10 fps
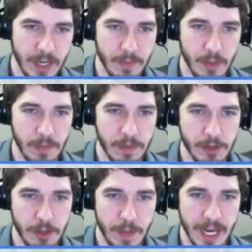to put up there
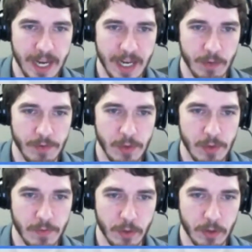too. I mean, I got a review
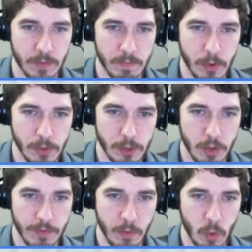for
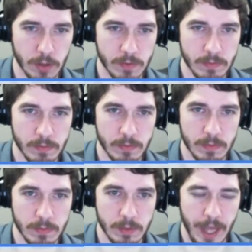Persona 4
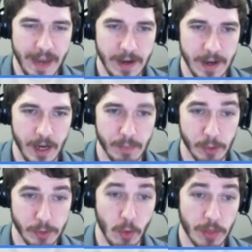and
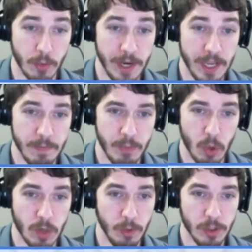Persona 3
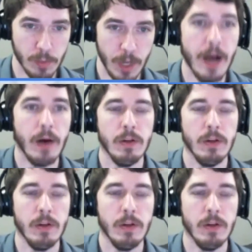Portable as well.